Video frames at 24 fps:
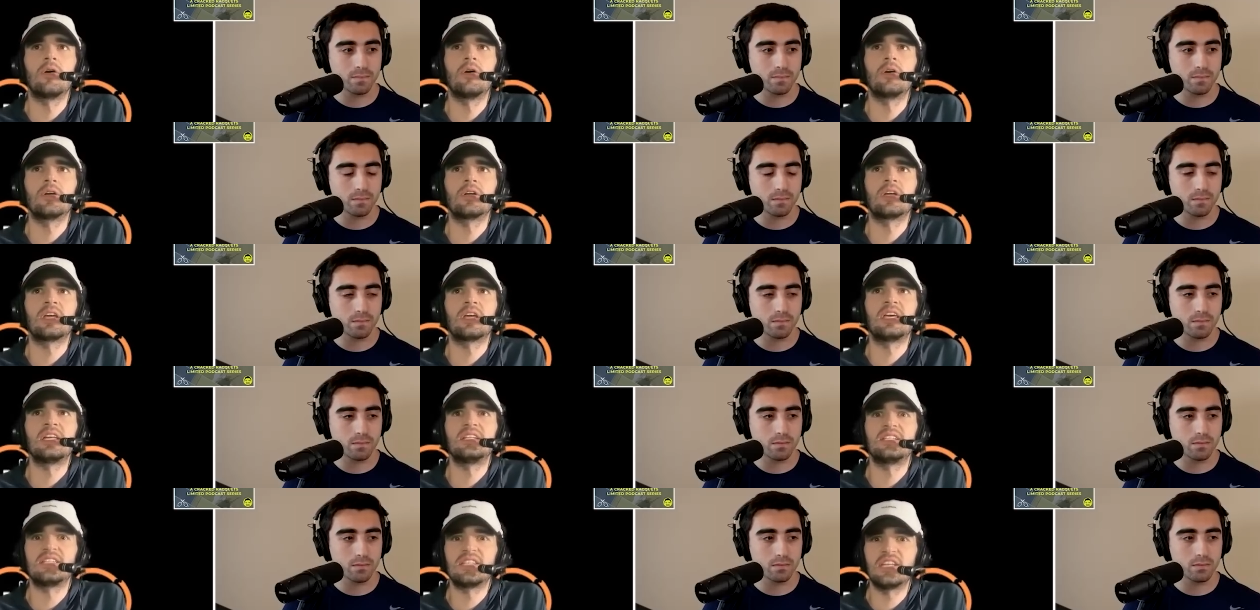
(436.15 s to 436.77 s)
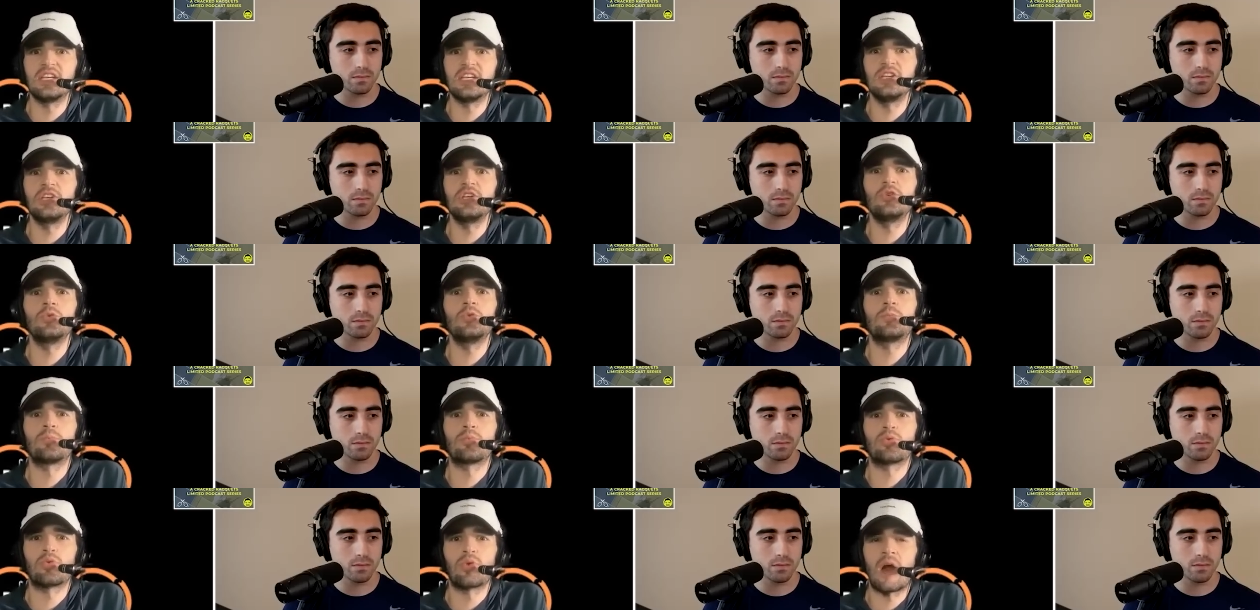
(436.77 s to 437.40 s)
Speaker 1: continued
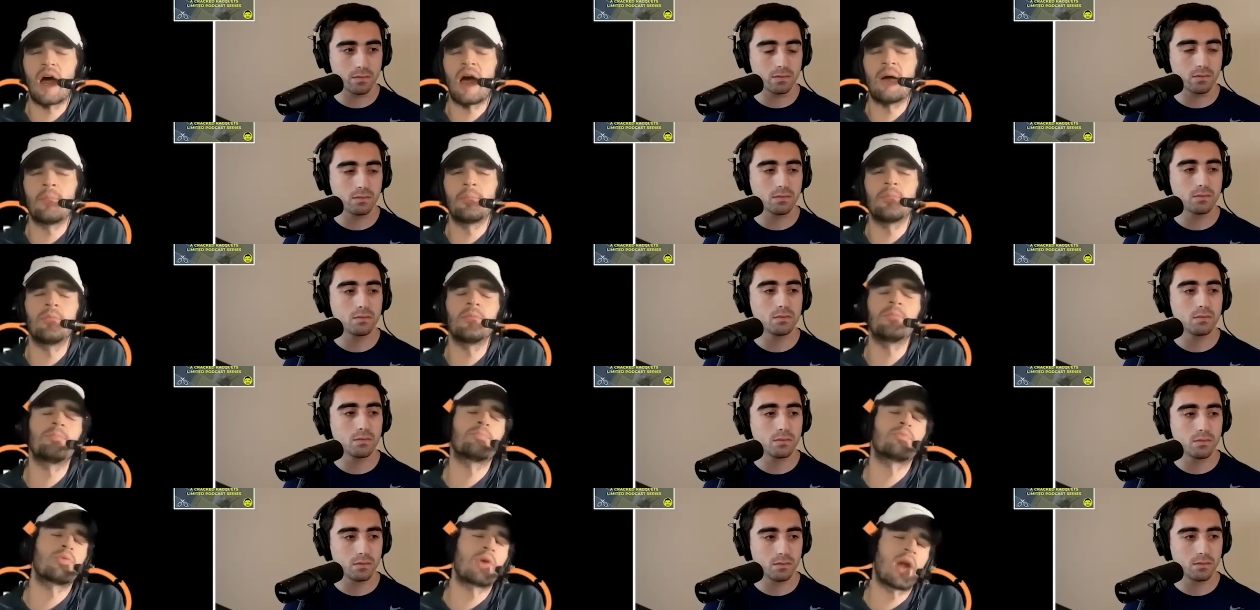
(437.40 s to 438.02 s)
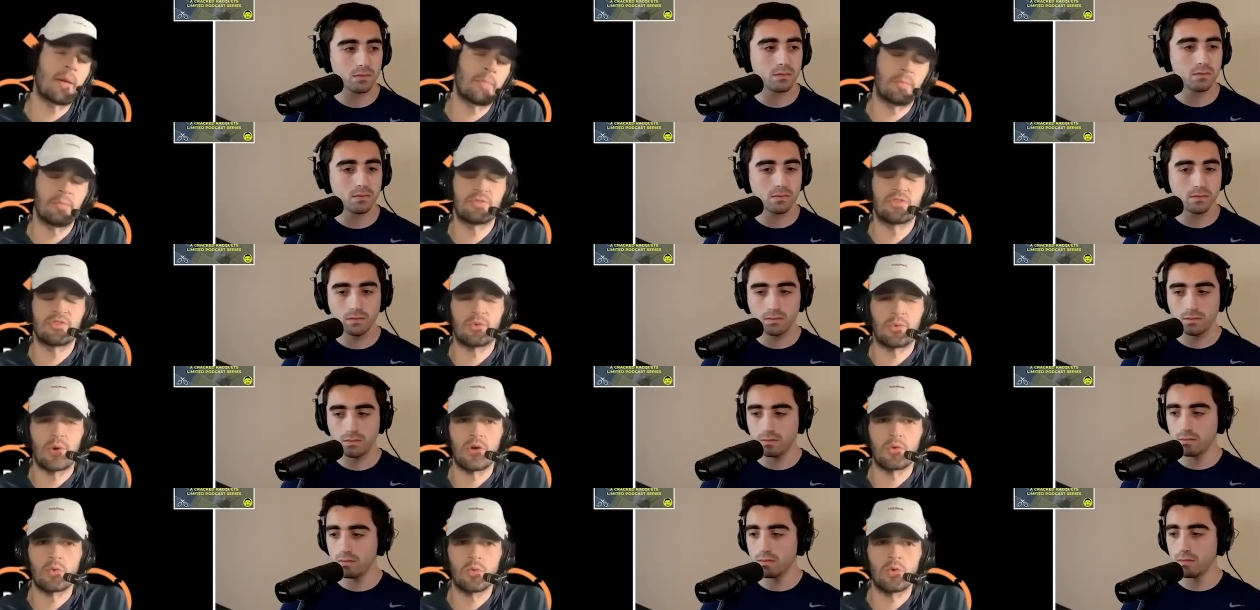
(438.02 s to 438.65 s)
prob problem's the
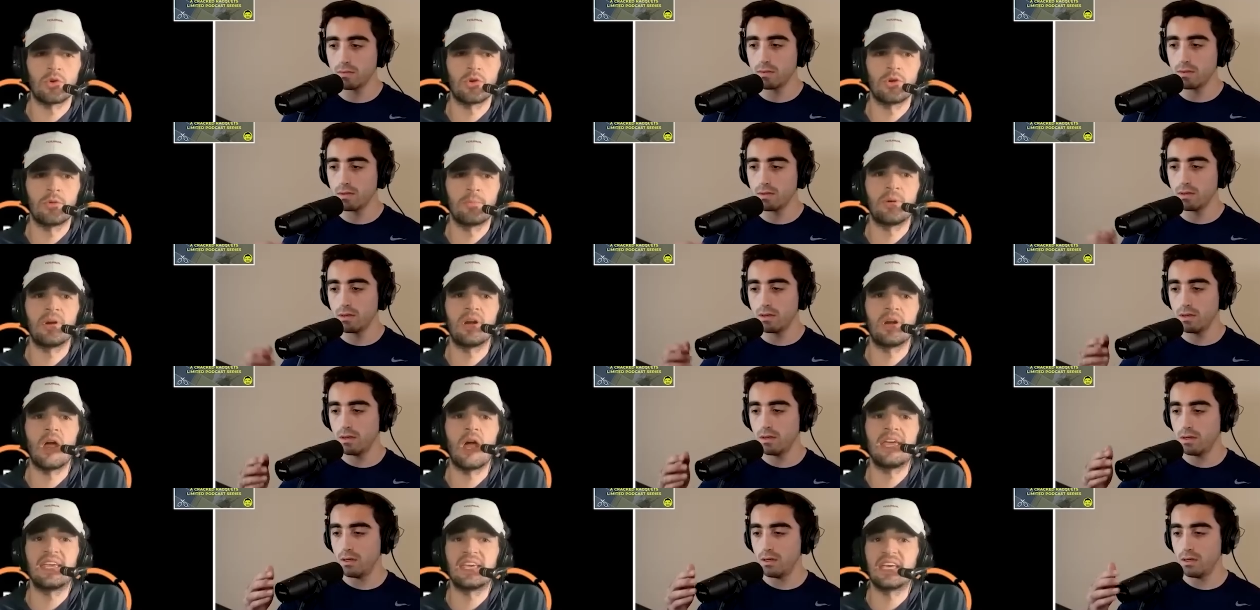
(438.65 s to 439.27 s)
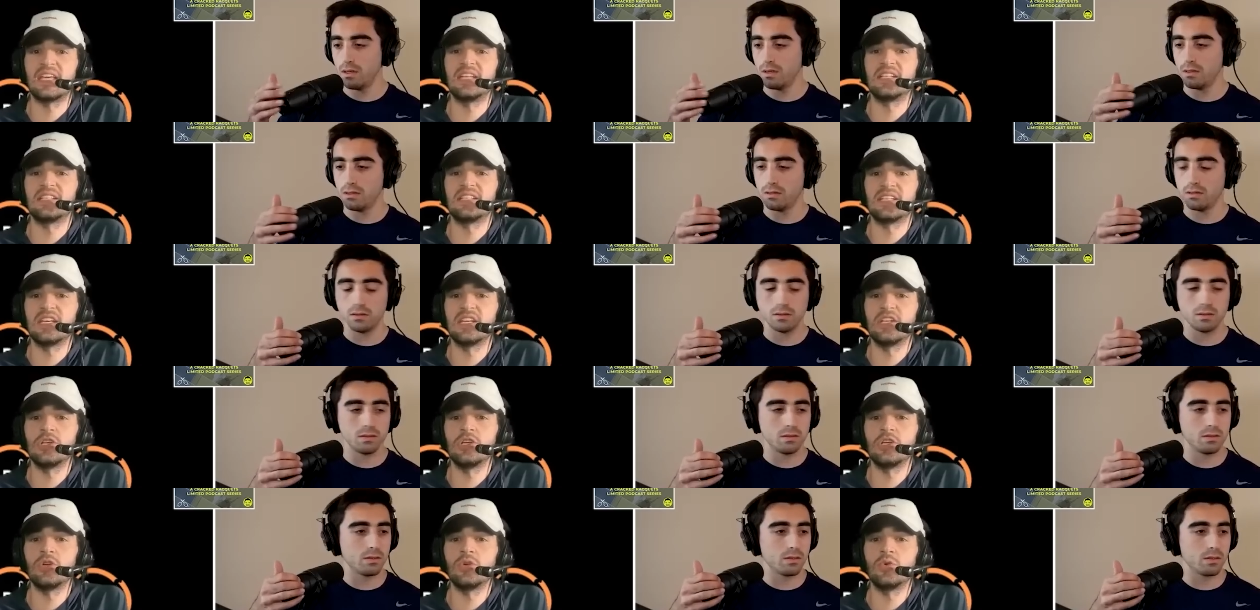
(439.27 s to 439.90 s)
wrong word, but a
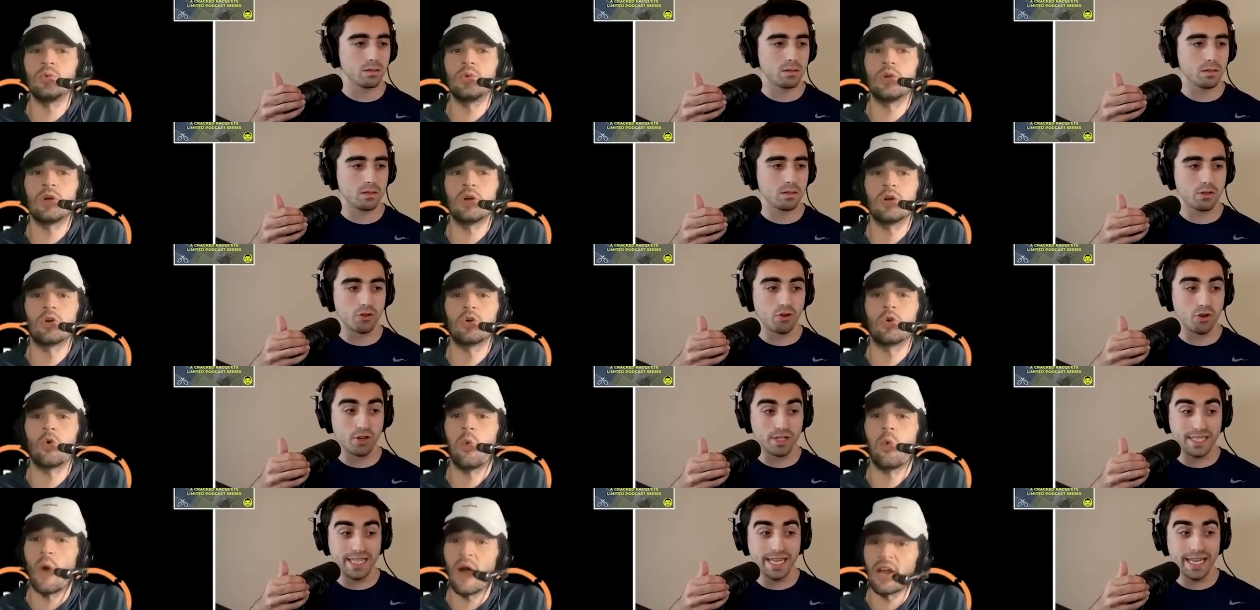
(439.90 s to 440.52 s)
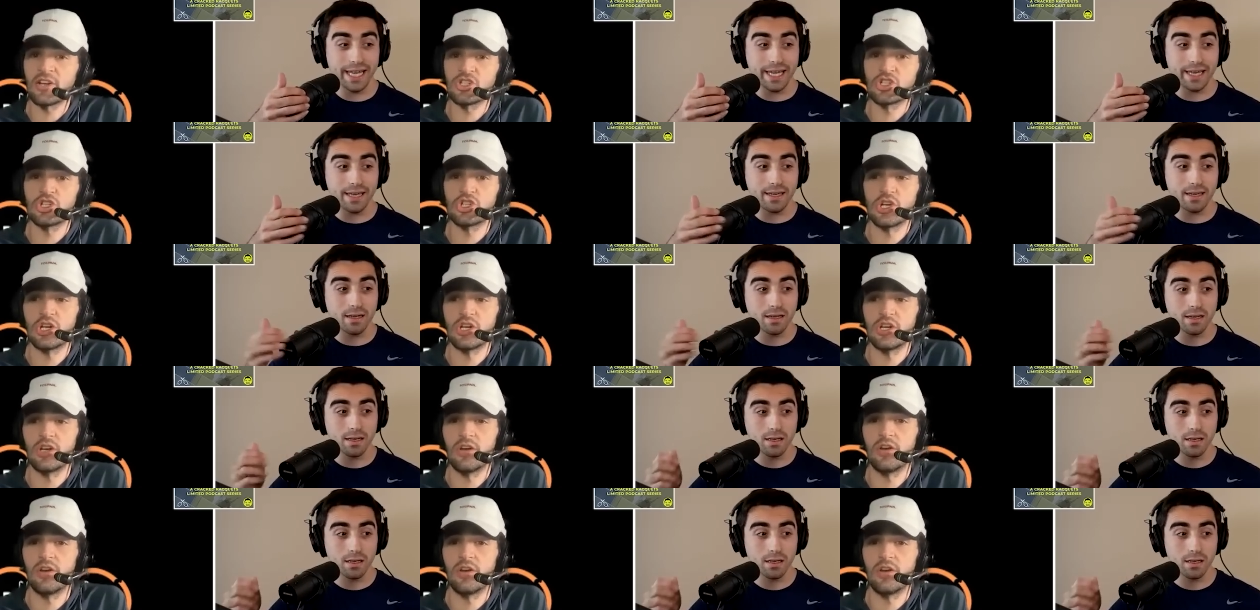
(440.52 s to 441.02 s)
continued question critique?